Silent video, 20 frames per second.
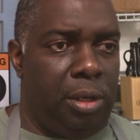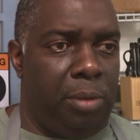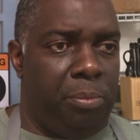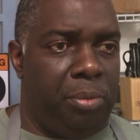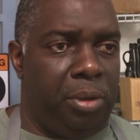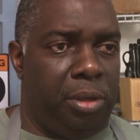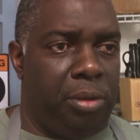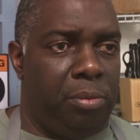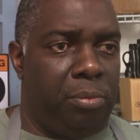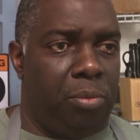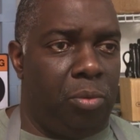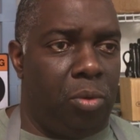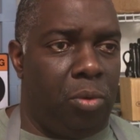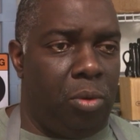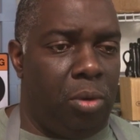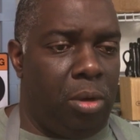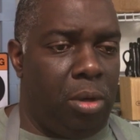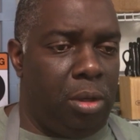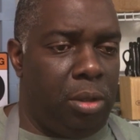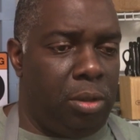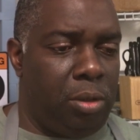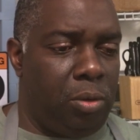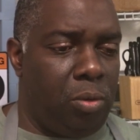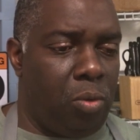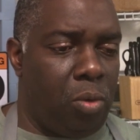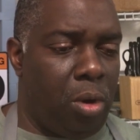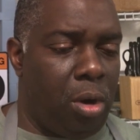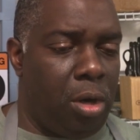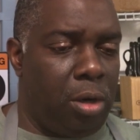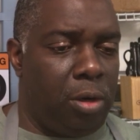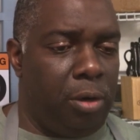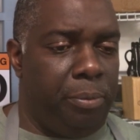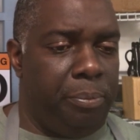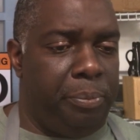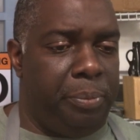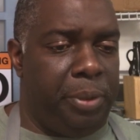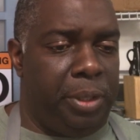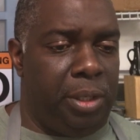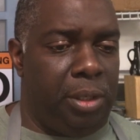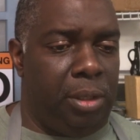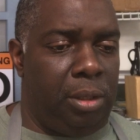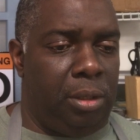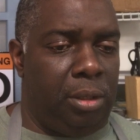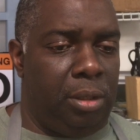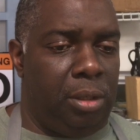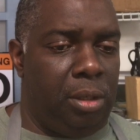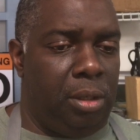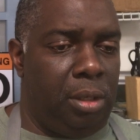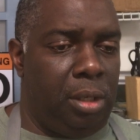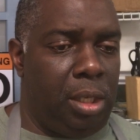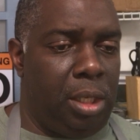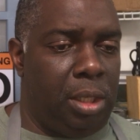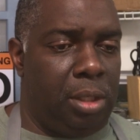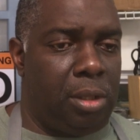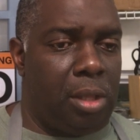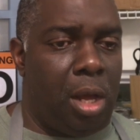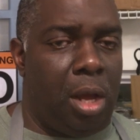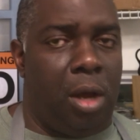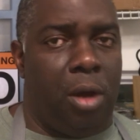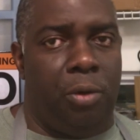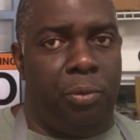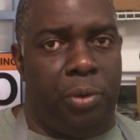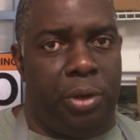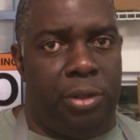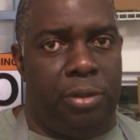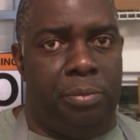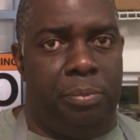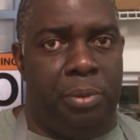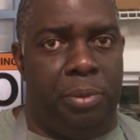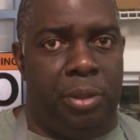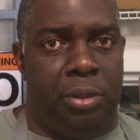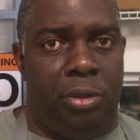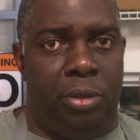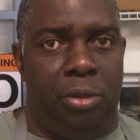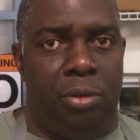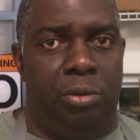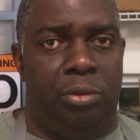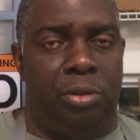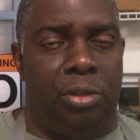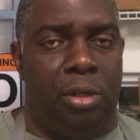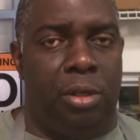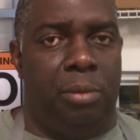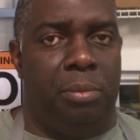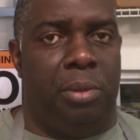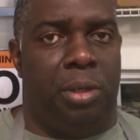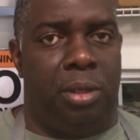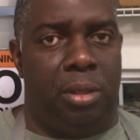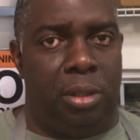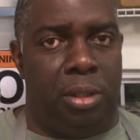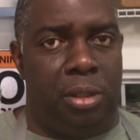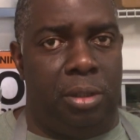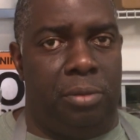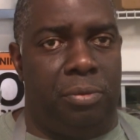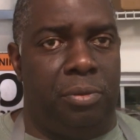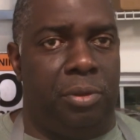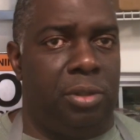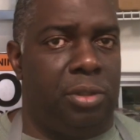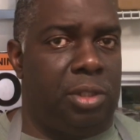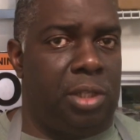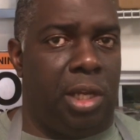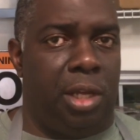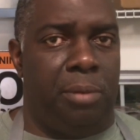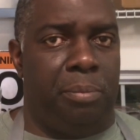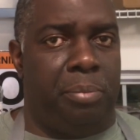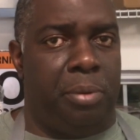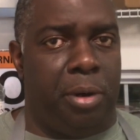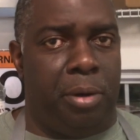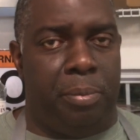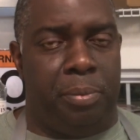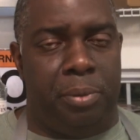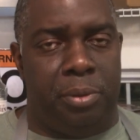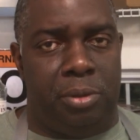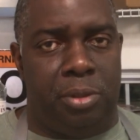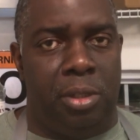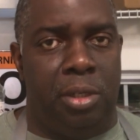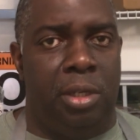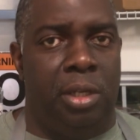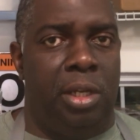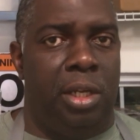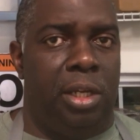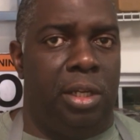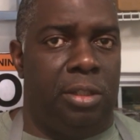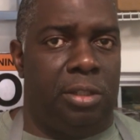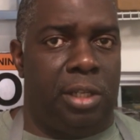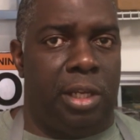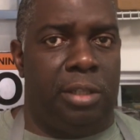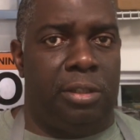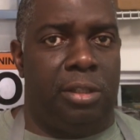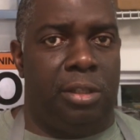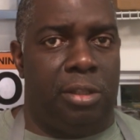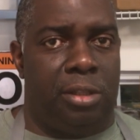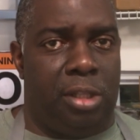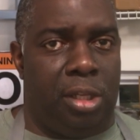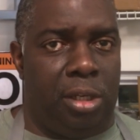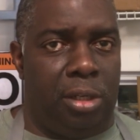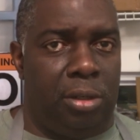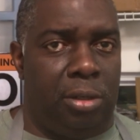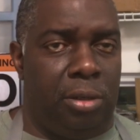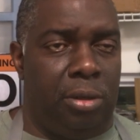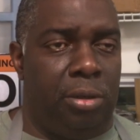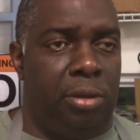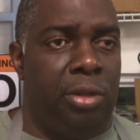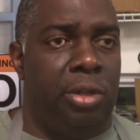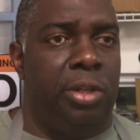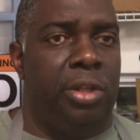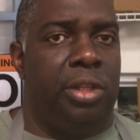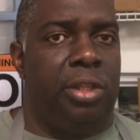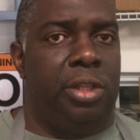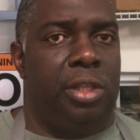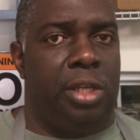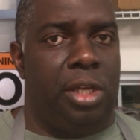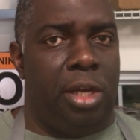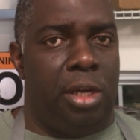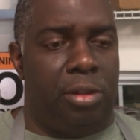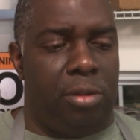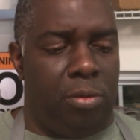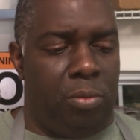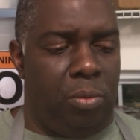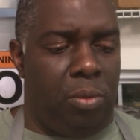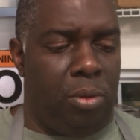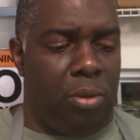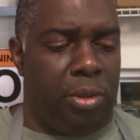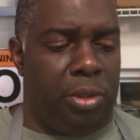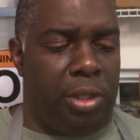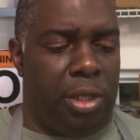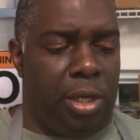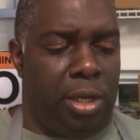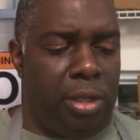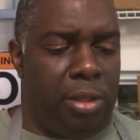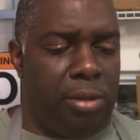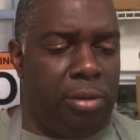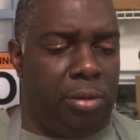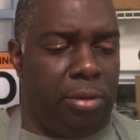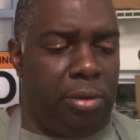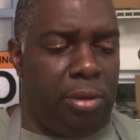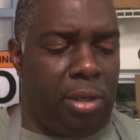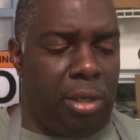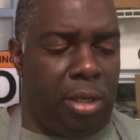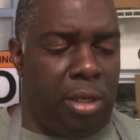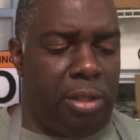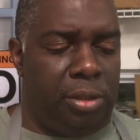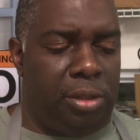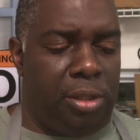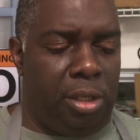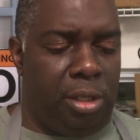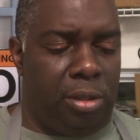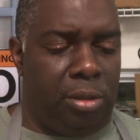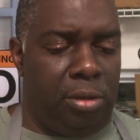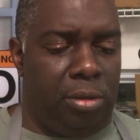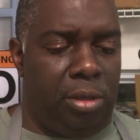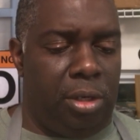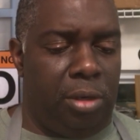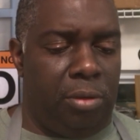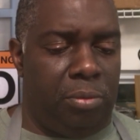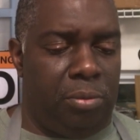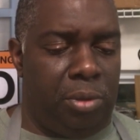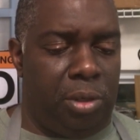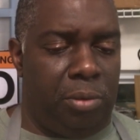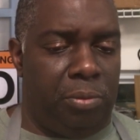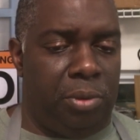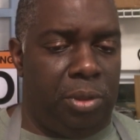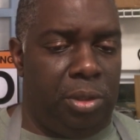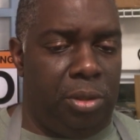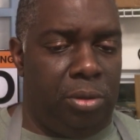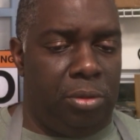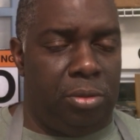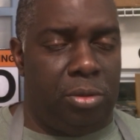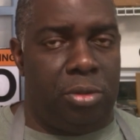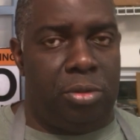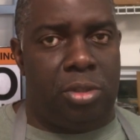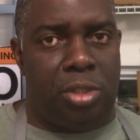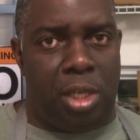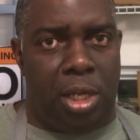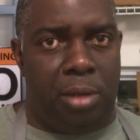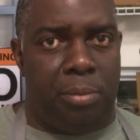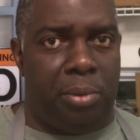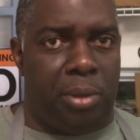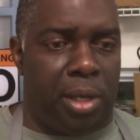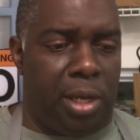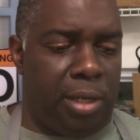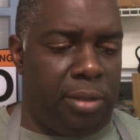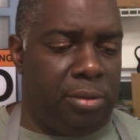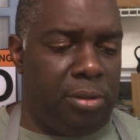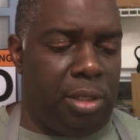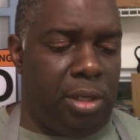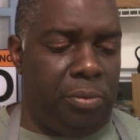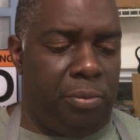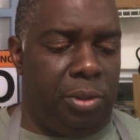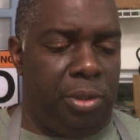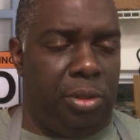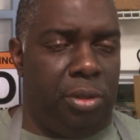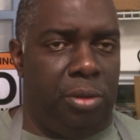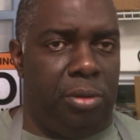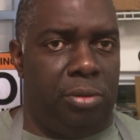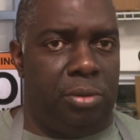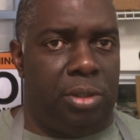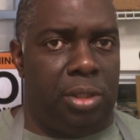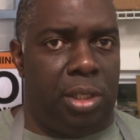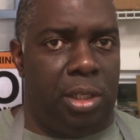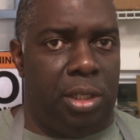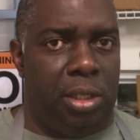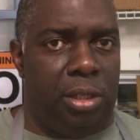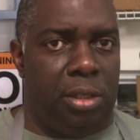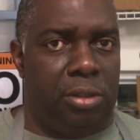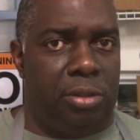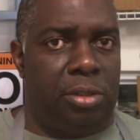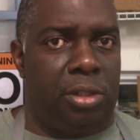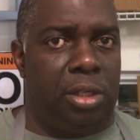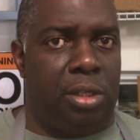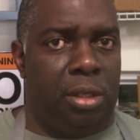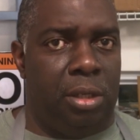But guargum bean has always been used in the Middle East for the same purpose, is as a thickener. The other thickener that we use, or stabilizer that we use, is